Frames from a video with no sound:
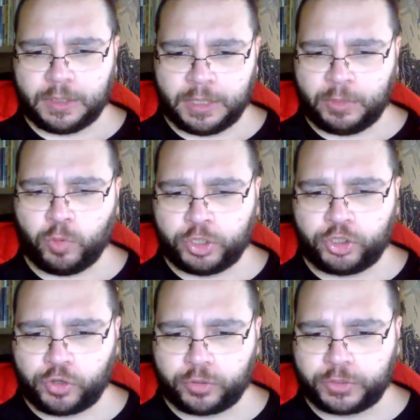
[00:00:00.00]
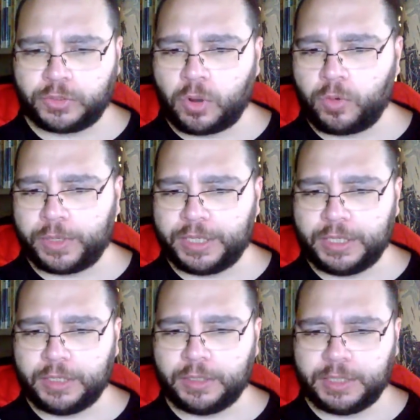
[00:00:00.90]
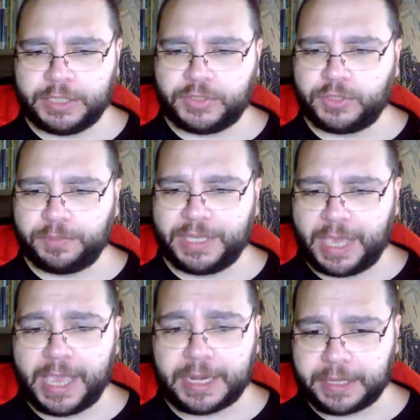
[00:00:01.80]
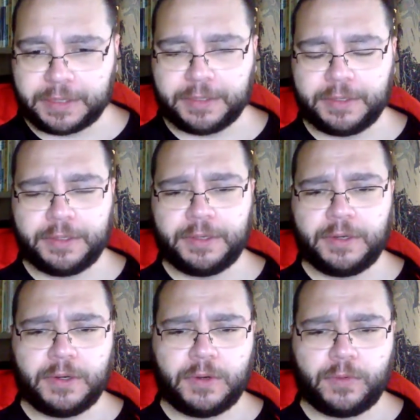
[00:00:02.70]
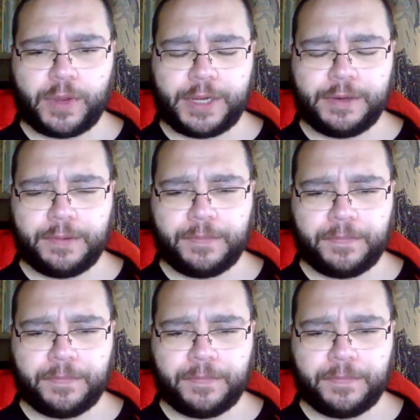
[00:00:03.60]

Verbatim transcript: in which your story needs to be heading, right?